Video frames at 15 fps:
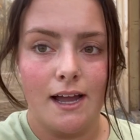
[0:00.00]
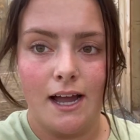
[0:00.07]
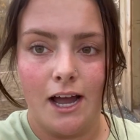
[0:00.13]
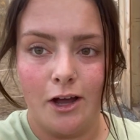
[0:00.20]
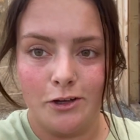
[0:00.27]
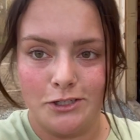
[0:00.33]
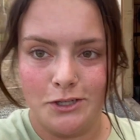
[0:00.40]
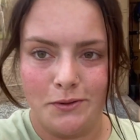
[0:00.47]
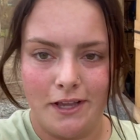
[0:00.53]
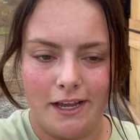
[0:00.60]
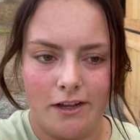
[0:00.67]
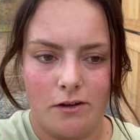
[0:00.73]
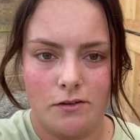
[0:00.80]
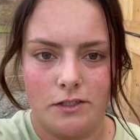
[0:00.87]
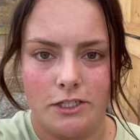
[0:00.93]
Also, when I
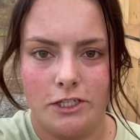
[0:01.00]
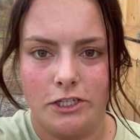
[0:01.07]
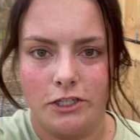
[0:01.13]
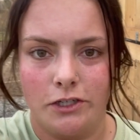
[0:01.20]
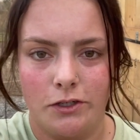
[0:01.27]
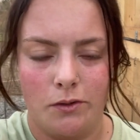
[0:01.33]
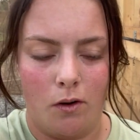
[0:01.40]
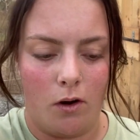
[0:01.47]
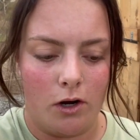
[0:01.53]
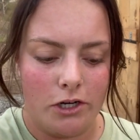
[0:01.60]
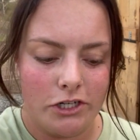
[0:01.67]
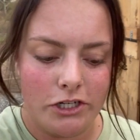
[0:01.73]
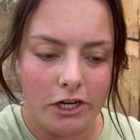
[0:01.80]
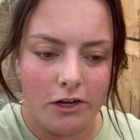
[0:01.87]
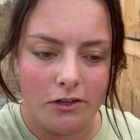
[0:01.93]
go to
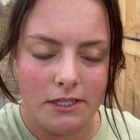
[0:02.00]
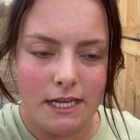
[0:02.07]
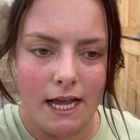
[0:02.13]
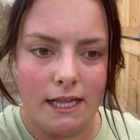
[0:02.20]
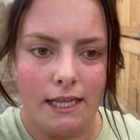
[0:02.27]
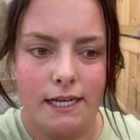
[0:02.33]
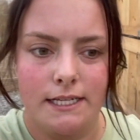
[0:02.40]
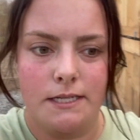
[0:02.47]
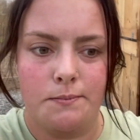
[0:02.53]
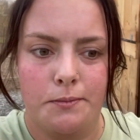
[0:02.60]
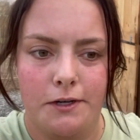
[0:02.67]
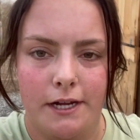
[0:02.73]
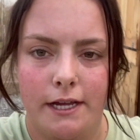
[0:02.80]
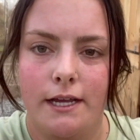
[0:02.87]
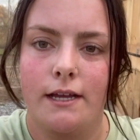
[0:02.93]
horse shows, I like to
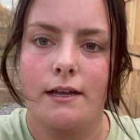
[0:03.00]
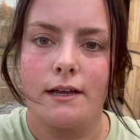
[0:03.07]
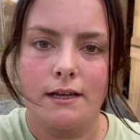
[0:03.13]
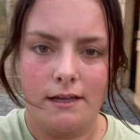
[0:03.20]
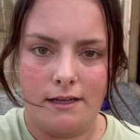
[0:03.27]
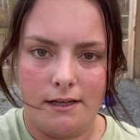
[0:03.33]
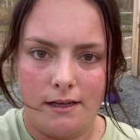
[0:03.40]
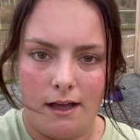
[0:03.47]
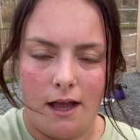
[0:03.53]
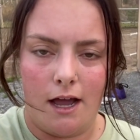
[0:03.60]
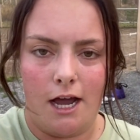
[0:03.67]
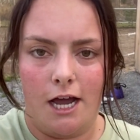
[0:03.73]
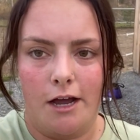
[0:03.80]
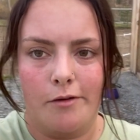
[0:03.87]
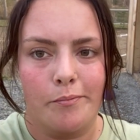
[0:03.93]
bring
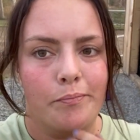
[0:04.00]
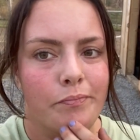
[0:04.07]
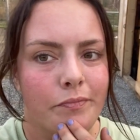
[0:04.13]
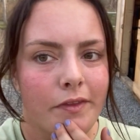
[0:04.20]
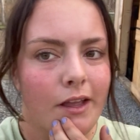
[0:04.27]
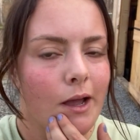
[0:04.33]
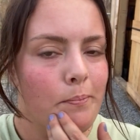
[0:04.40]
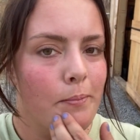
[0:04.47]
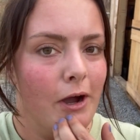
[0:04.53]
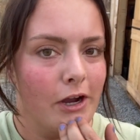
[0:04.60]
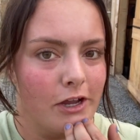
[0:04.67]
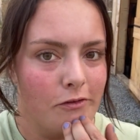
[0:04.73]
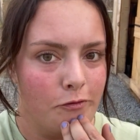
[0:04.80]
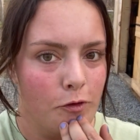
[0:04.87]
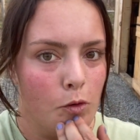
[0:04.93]
a
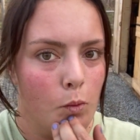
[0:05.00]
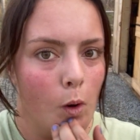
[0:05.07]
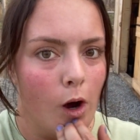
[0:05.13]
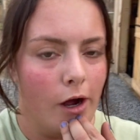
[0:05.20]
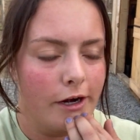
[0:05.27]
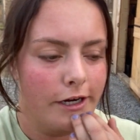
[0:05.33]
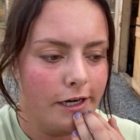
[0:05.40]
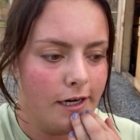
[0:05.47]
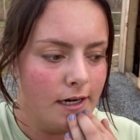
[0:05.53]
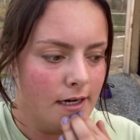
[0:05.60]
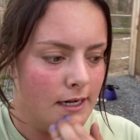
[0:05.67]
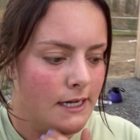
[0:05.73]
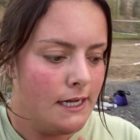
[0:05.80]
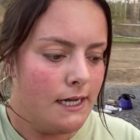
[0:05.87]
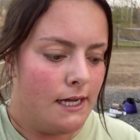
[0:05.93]
bucket for water,
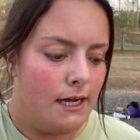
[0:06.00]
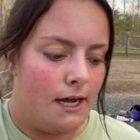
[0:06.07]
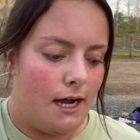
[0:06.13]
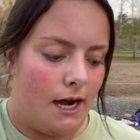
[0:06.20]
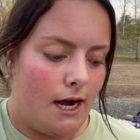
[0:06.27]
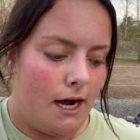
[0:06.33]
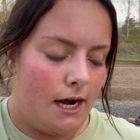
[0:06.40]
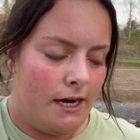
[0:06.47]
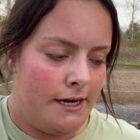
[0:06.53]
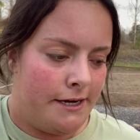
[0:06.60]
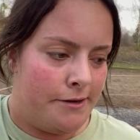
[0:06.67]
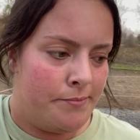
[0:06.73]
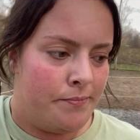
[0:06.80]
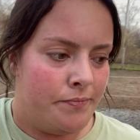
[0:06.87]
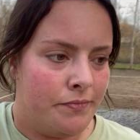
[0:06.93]

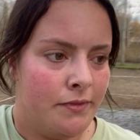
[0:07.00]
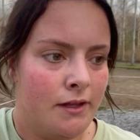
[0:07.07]
and